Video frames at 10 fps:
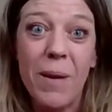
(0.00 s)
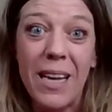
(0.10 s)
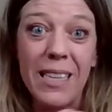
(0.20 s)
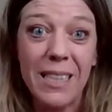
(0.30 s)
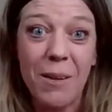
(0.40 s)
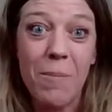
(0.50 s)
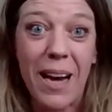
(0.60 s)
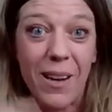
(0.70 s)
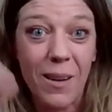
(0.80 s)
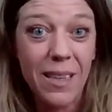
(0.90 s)
bit
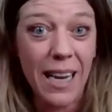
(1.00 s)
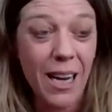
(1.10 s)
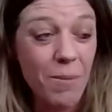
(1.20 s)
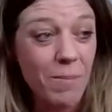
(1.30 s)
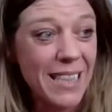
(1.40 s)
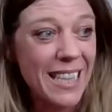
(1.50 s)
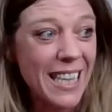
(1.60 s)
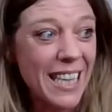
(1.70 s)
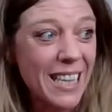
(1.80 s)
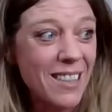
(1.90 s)
about
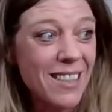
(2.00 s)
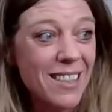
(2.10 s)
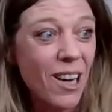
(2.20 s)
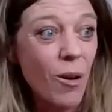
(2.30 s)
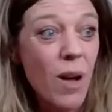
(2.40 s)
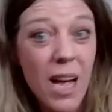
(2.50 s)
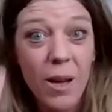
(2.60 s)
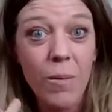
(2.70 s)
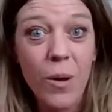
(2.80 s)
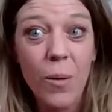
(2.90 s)
C. So
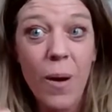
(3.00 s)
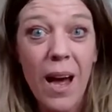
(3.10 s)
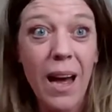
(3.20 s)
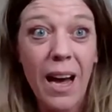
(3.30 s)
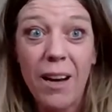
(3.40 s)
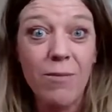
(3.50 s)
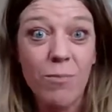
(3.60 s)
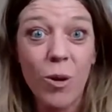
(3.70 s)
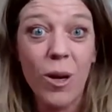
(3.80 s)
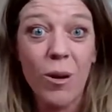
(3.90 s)
if you have
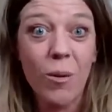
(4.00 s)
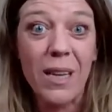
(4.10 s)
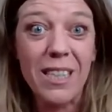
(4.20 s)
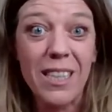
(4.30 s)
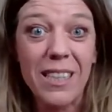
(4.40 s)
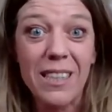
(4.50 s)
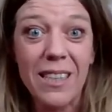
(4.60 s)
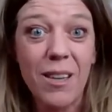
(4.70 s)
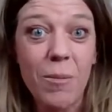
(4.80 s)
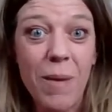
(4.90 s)
more
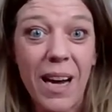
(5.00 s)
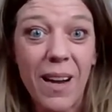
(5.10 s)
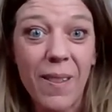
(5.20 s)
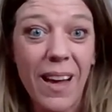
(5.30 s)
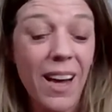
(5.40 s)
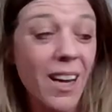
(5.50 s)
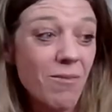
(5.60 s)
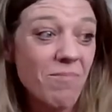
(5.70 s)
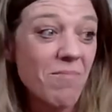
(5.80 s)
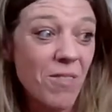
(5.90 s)
questions about
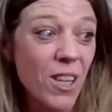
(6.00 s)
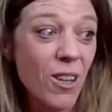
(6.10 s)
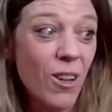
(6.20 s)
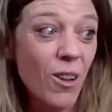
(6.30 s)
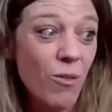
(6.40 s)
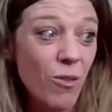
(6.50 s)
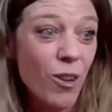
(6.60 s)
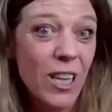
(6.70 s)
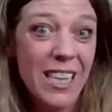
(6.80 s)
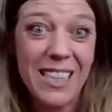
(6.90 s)
that, feel
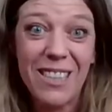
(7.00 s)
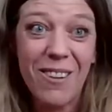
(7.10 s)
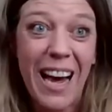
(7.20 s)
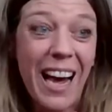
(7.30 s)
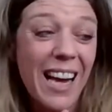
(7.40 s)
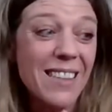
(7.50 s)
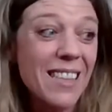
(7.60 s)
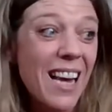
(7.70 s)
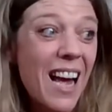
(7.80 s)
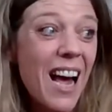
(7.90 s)
free to
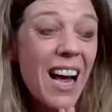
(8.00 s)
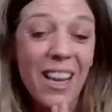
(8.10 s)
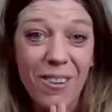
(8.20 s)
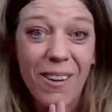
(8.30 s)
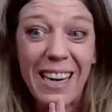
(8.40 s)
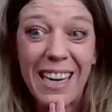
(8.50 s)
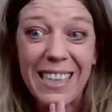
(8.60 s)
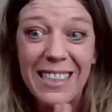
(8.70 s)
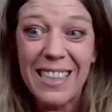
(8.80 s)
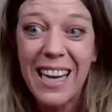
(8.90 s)
ask.
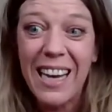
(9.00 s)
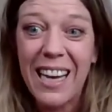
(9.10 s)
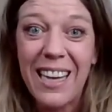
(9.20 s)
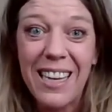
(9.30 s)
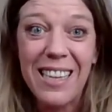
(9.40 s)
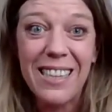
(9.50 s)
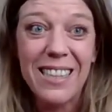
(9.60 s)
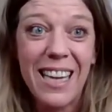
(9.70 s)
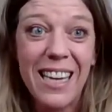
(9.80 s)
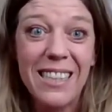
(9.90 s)
Otherwise,
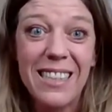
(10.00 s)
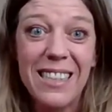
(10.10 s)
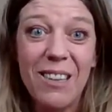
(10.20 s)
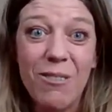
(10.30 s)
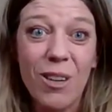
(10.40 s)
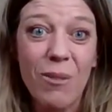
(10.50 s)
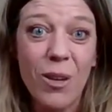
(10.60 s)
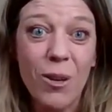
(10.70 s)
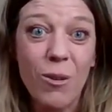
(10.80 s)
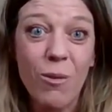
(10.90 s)
let's
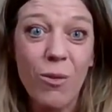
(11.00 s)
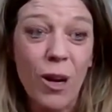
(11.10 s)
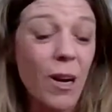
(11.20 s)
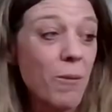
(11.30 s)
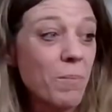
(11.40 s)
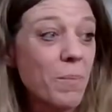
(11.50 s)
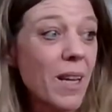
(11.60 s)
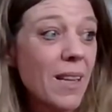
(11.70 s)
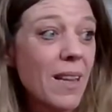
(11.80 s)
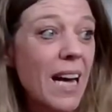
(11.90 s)
review from
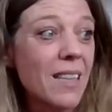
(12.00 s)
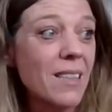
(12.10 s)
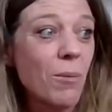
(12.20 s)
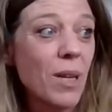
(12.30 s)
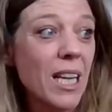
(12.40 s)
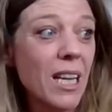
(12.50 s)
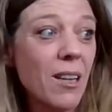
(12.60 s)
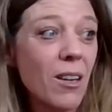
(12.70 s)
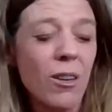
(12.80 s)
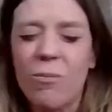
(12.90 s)
last
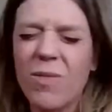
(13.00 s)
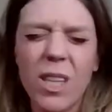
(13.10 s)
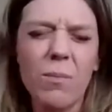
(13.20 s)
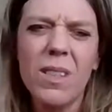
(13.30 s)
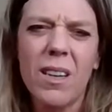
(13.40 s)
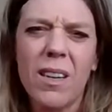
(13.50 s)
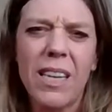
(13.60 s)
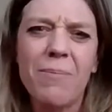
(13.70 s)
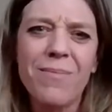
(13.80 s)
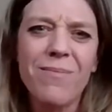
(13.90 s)
week, or I'm
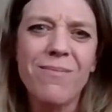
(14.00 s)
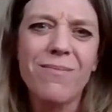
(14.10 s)
sorry.